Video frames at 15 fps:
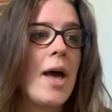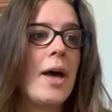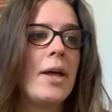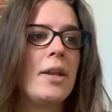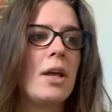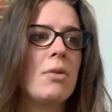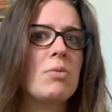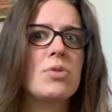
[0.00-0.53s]

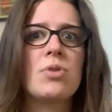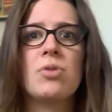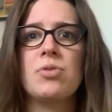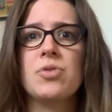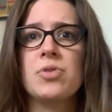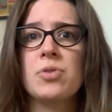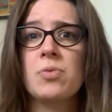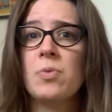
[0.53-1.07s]
and I was
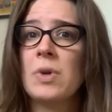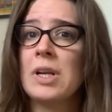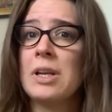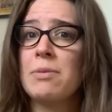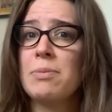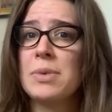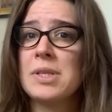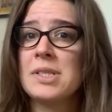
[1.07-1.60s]
also really
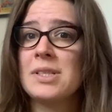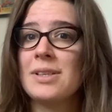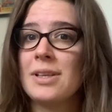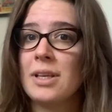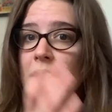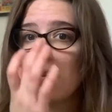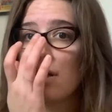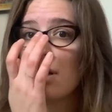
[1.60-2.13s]

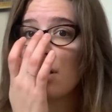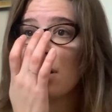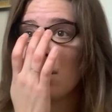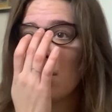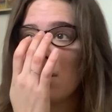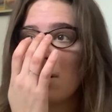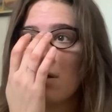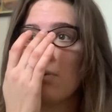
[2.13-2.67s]
busy
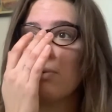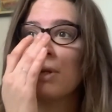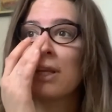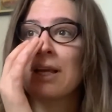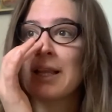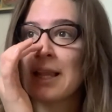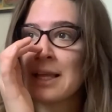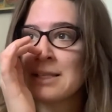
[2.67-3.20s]
with
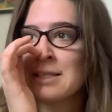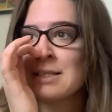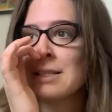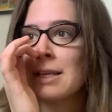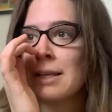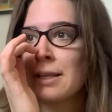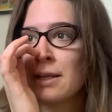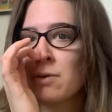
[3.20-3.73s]
classes,
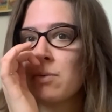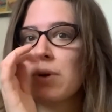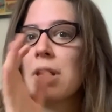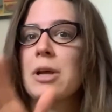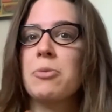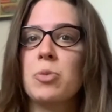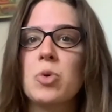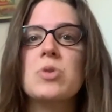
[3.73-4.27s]
and they were
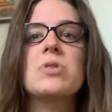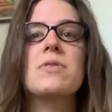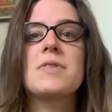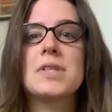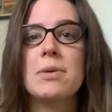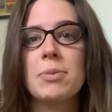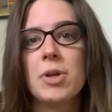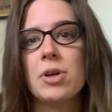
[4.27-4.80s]
like most of
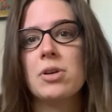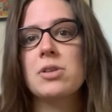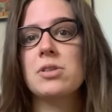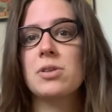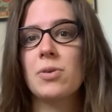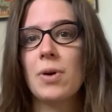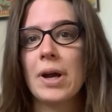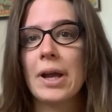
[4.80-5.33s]
seminars,
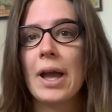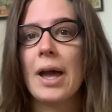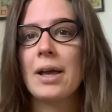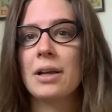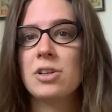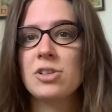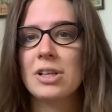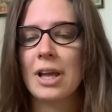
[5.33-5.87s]
so I
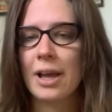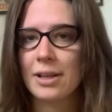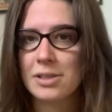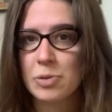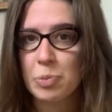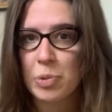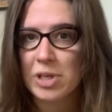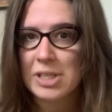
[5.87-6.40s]
actually had to
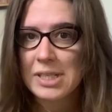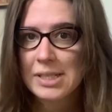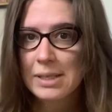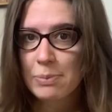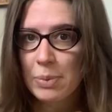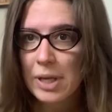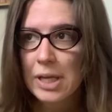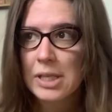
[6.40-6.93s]

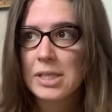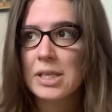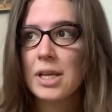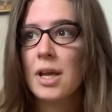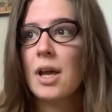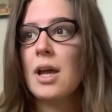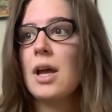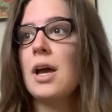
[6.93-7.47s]
participate,
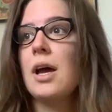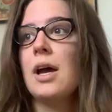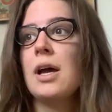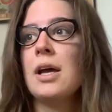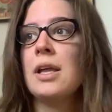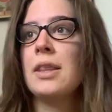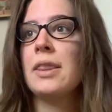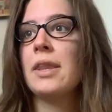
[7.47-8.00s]

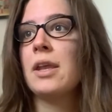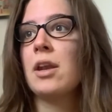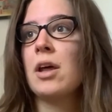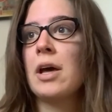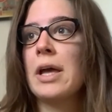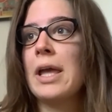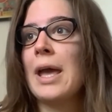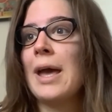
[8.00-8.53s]
and then
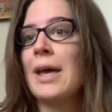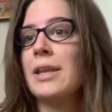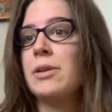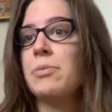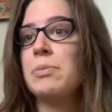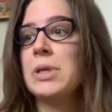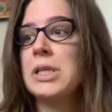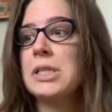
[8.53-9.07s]
I had
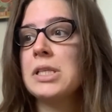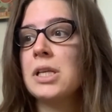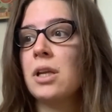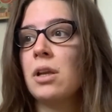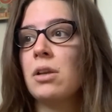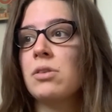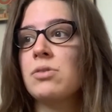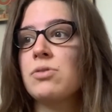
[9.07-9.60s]

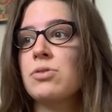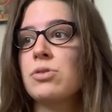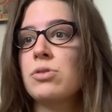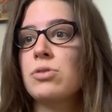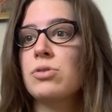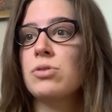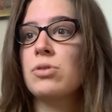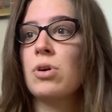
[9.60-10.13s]
meetings,
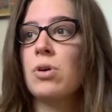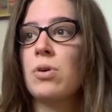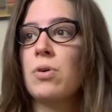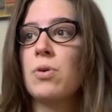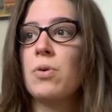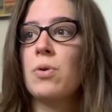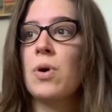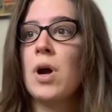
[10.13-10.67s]

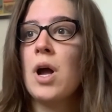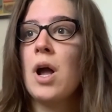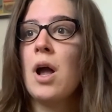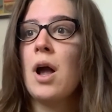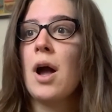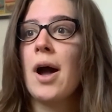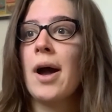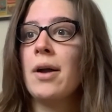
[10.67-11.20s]
so
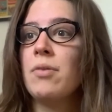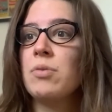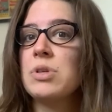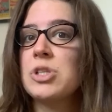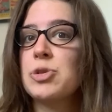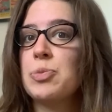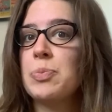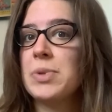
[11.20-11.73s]
I was
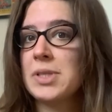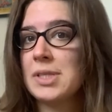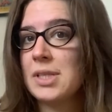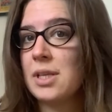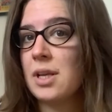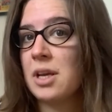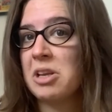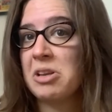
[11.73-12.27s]

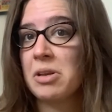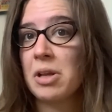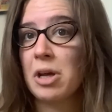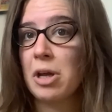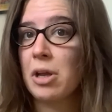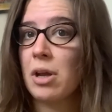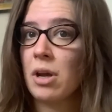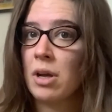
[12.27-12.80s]
busy, and
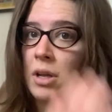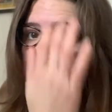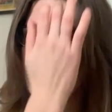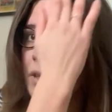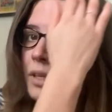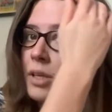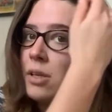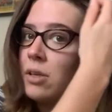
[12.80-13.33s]
I
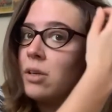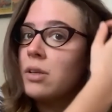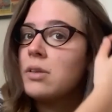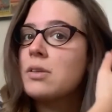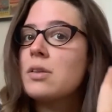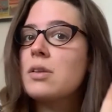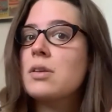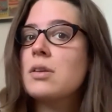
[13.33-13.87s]
didn't